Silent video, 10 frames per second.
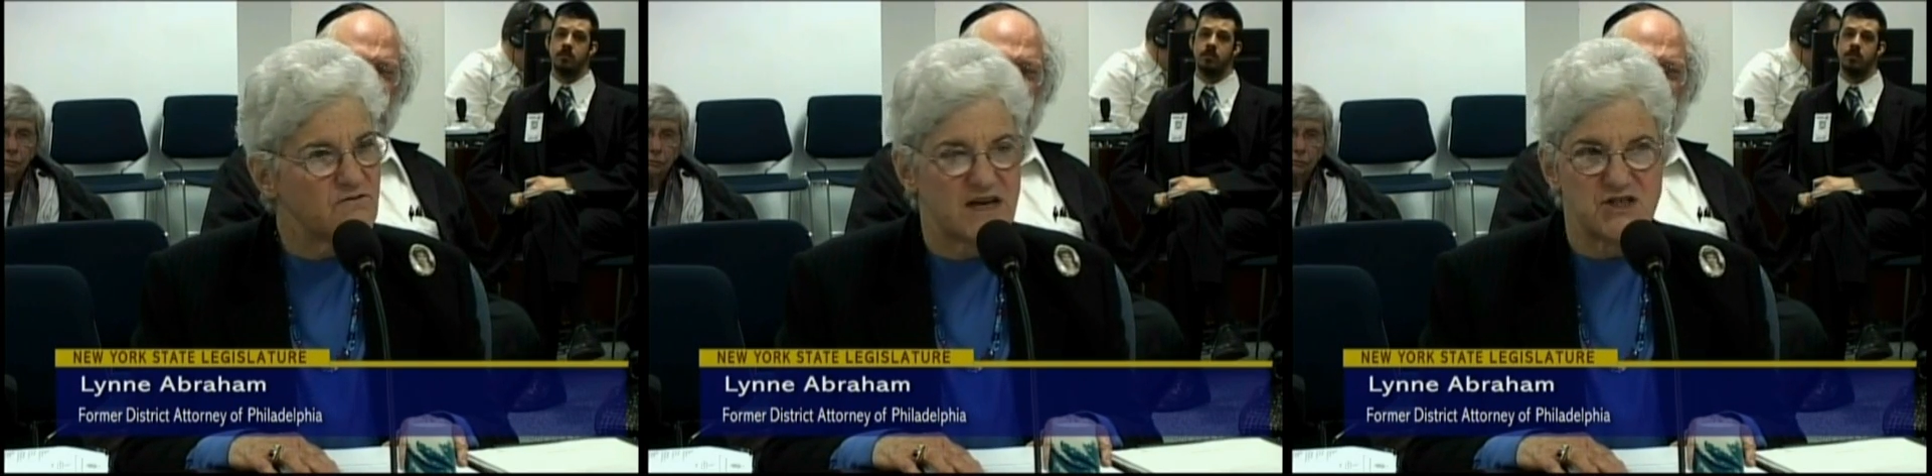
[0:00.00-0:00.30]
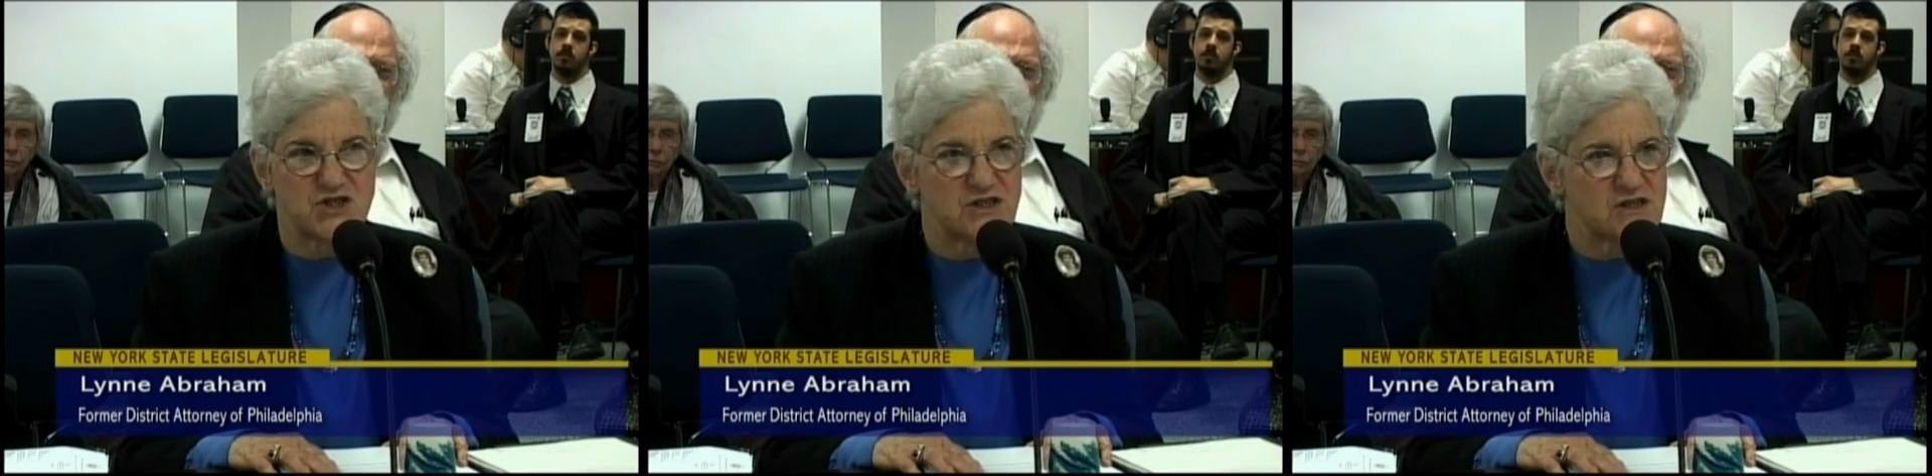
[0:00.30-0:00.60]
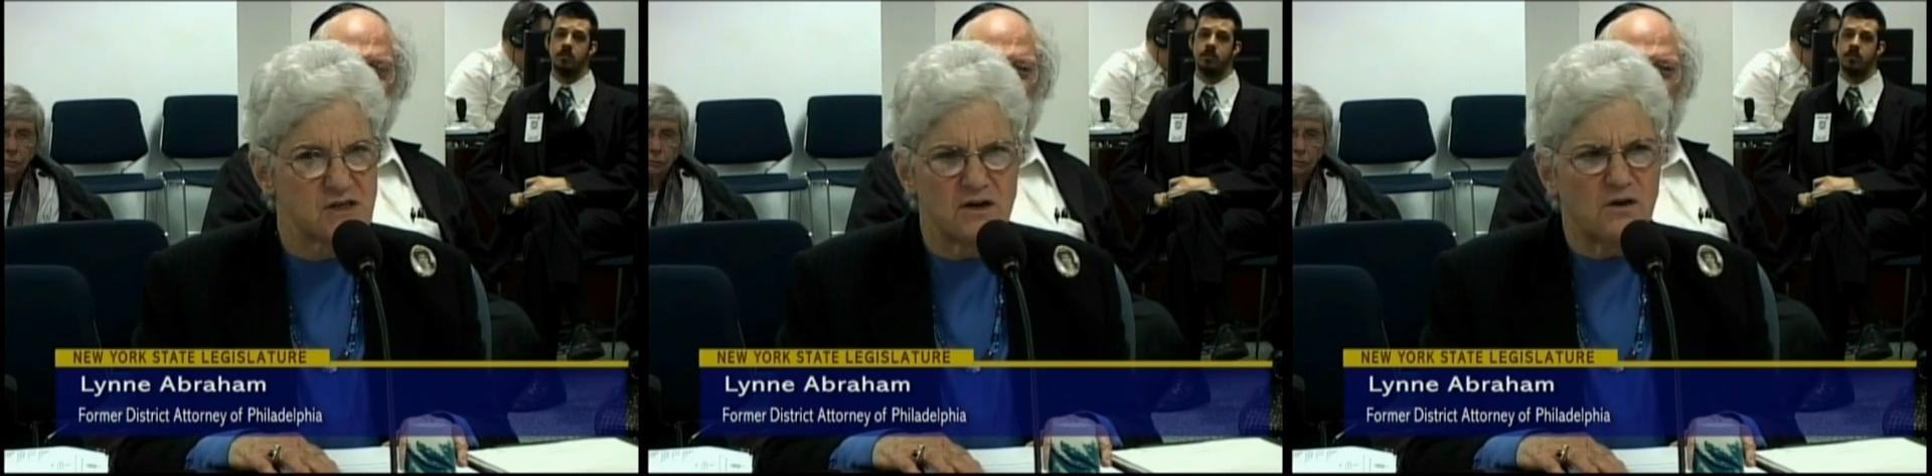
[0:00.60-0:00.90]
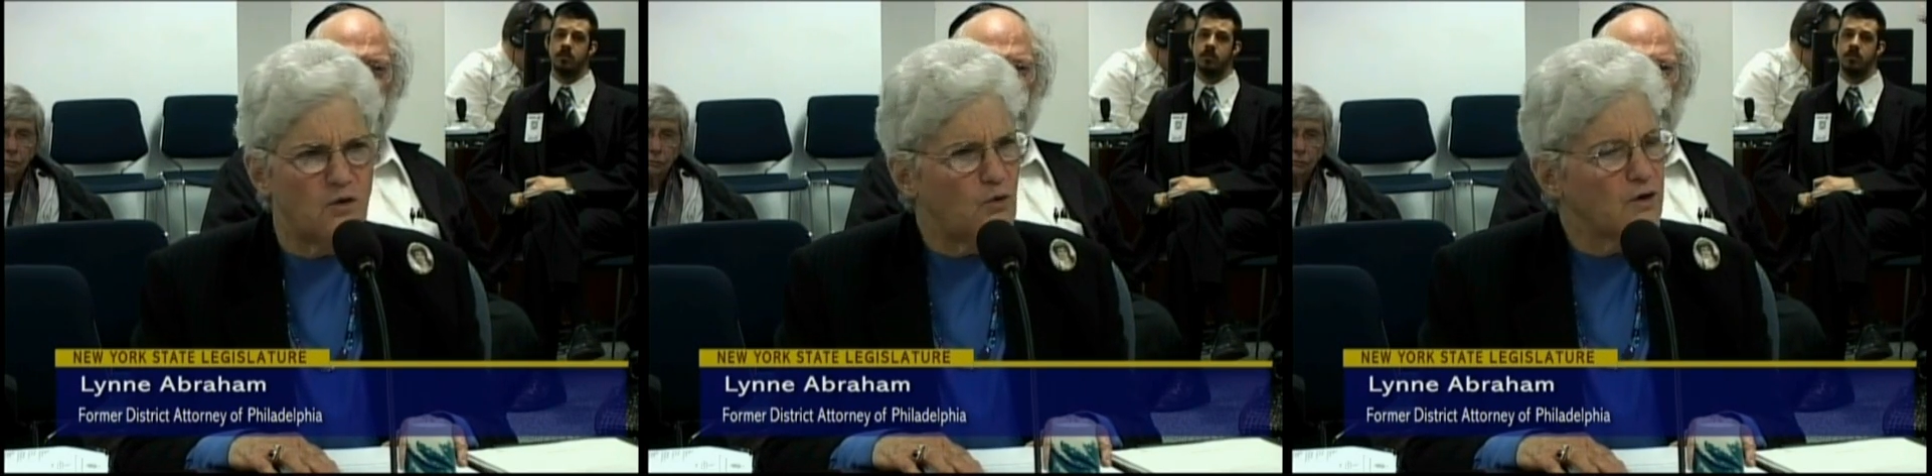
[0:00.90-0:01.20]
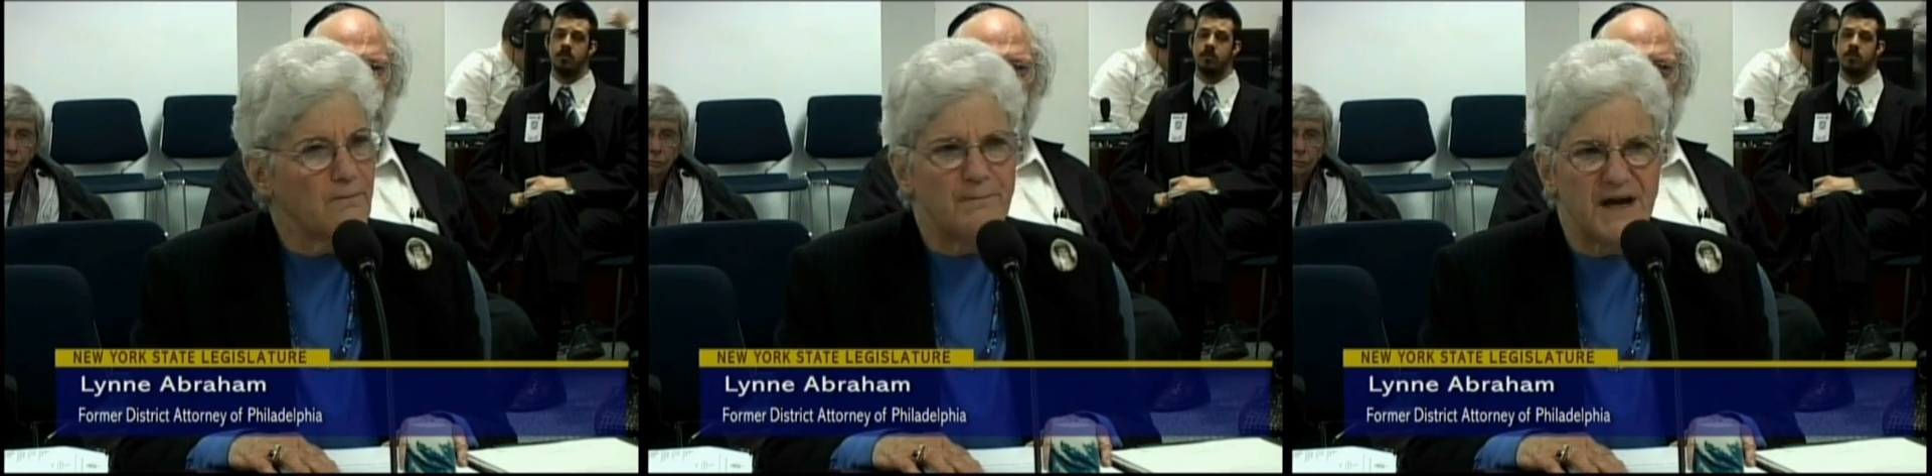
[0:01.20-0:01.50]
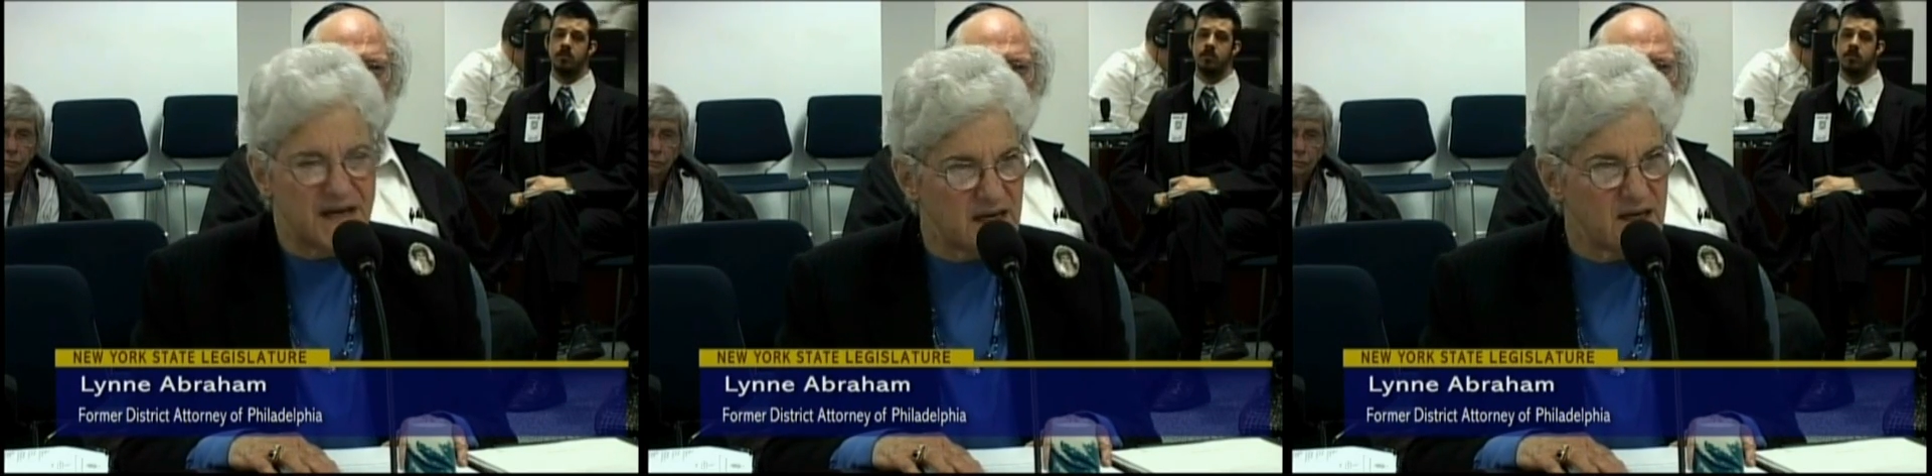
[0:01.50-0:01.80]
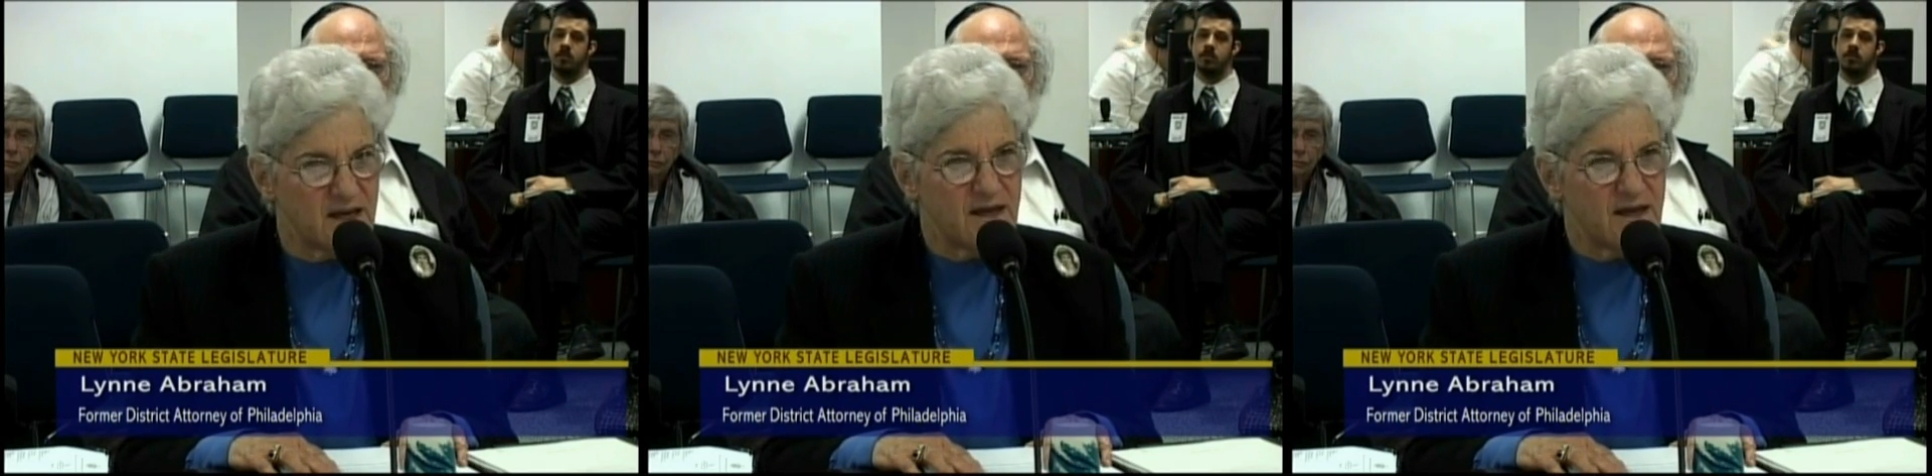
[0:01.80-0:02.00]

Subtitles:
vengeance or money.